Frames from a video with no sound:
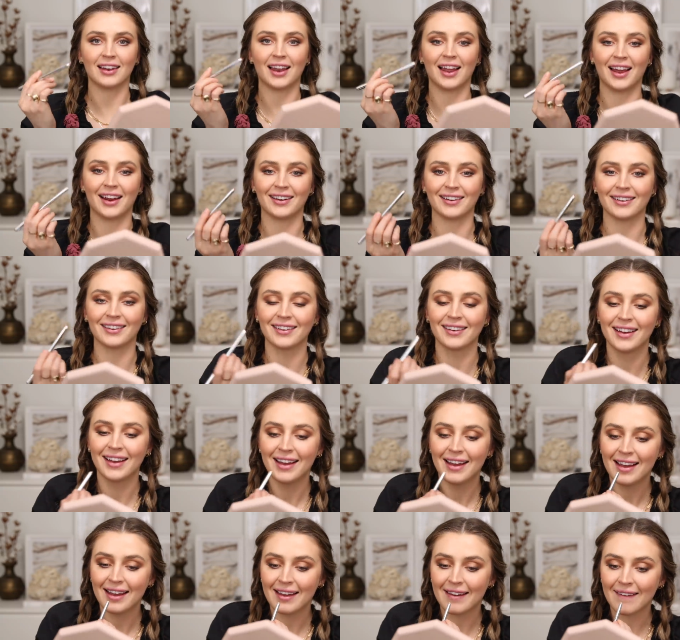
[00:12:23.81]
liner
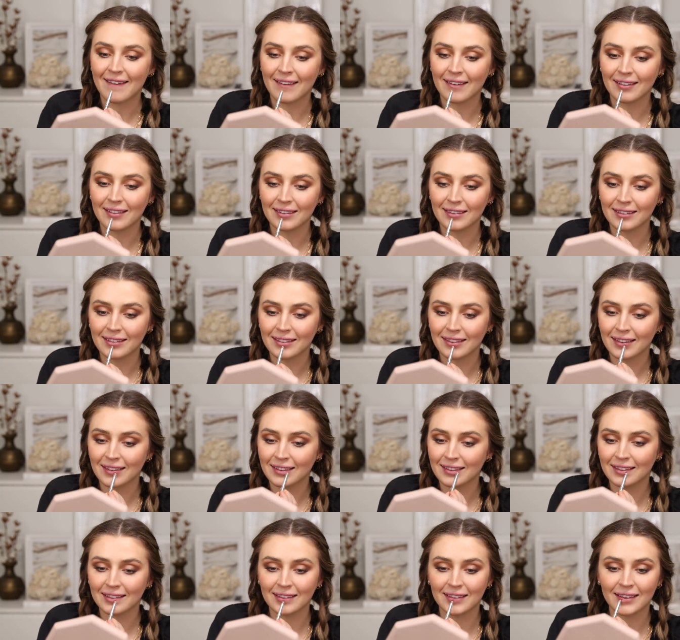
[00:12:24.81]
and use
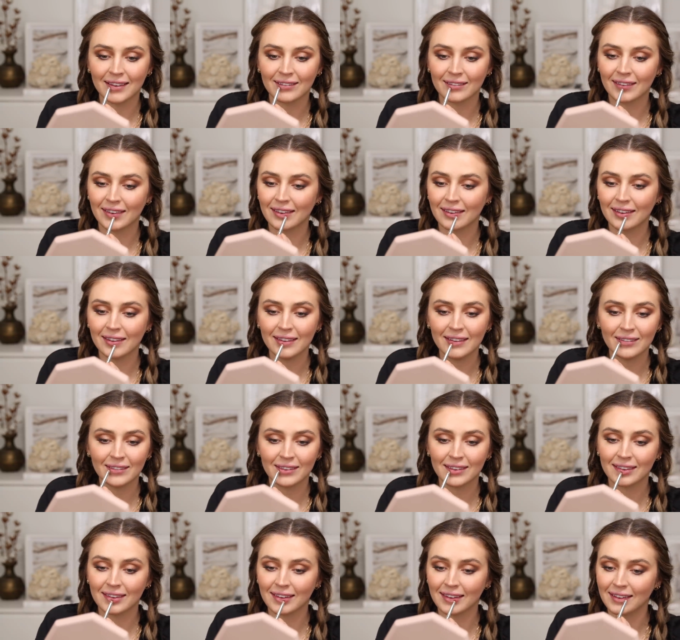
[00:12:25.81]
that to line my
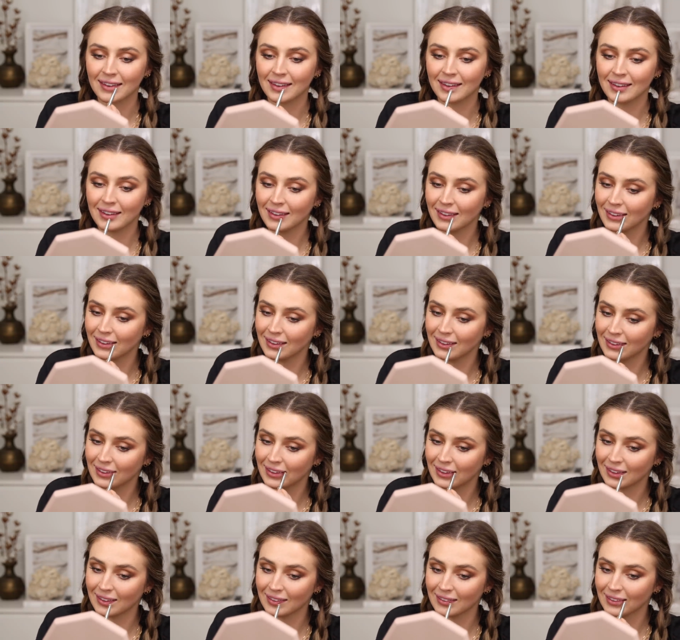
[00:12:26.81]
lips. Thank goodness
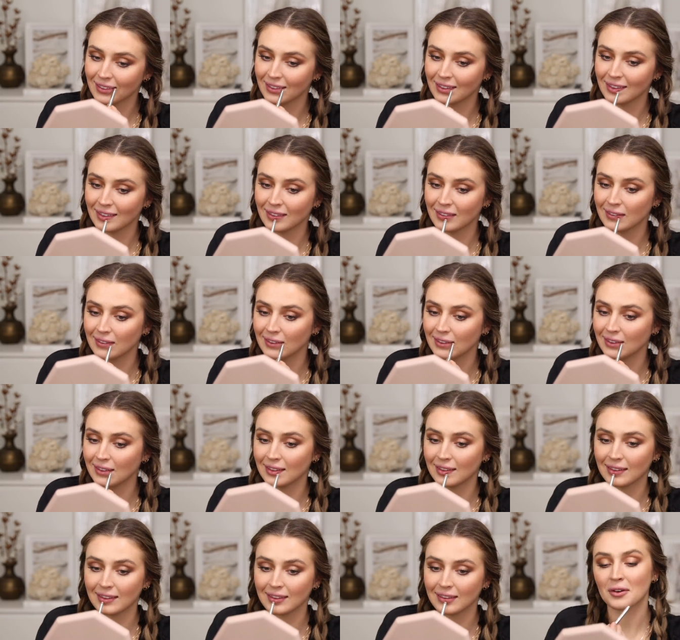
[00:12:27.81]
there is no
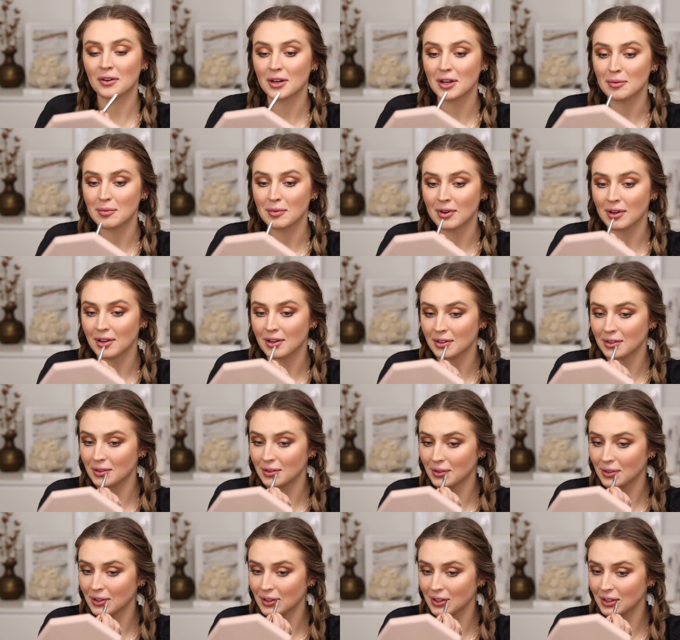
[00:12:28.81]
uh, cream
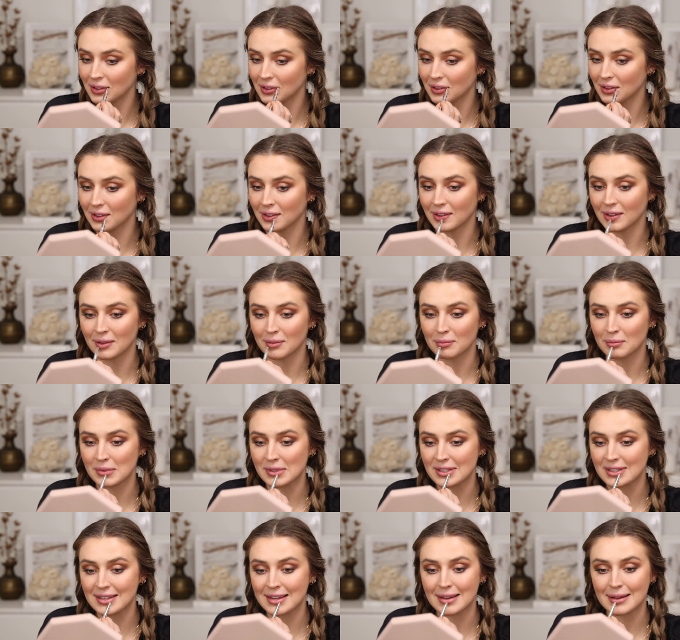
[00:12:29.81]
contour under the lip
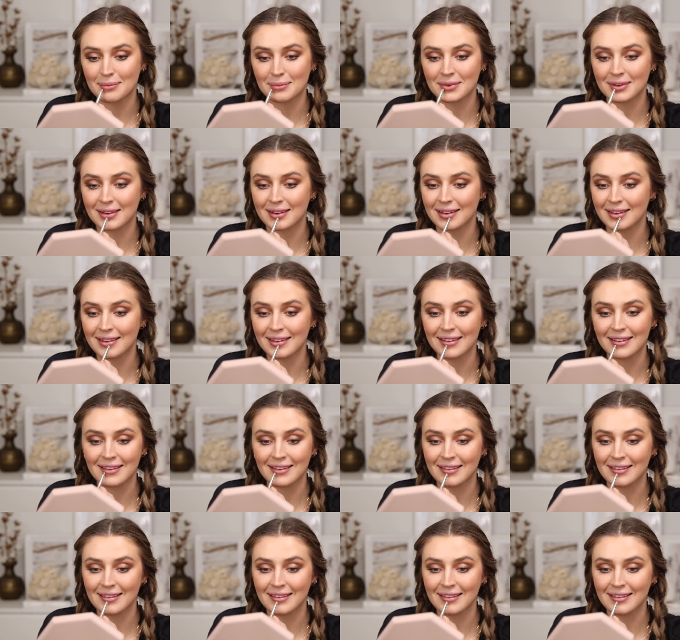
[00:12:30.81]
mishap today.